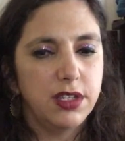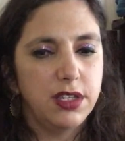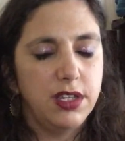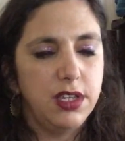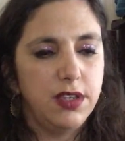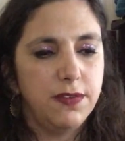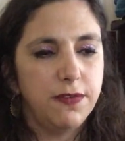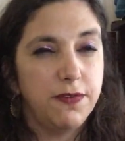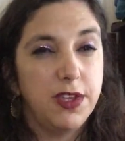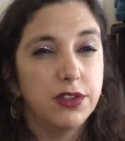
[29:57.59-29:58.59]
He
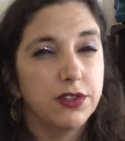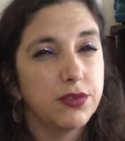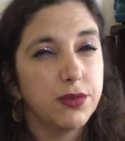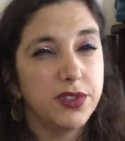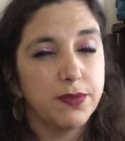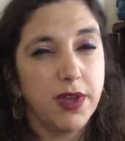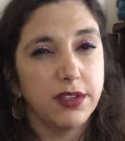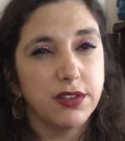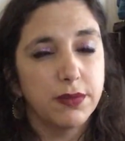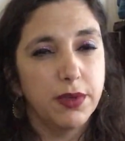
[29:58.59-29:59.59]
feels
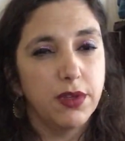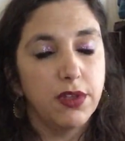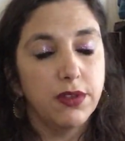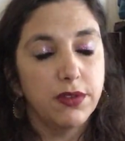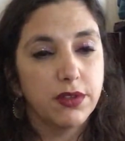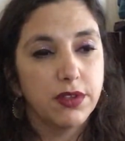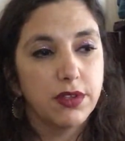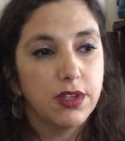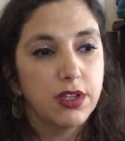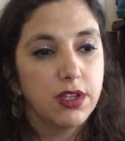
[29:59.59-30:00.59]
responsible.
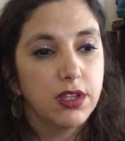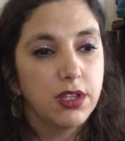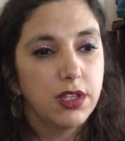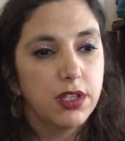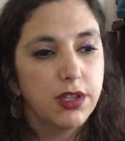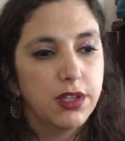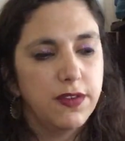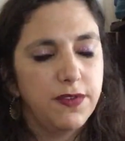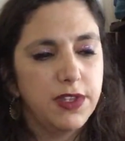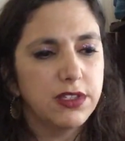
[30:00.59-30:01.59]

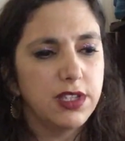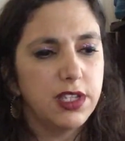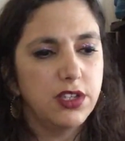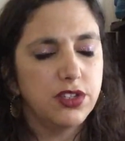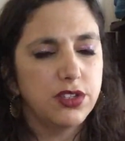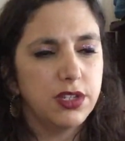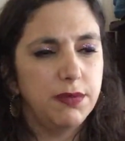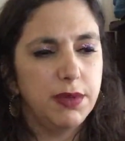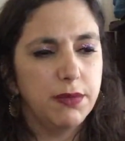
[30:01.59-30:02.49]
He feels like he should have been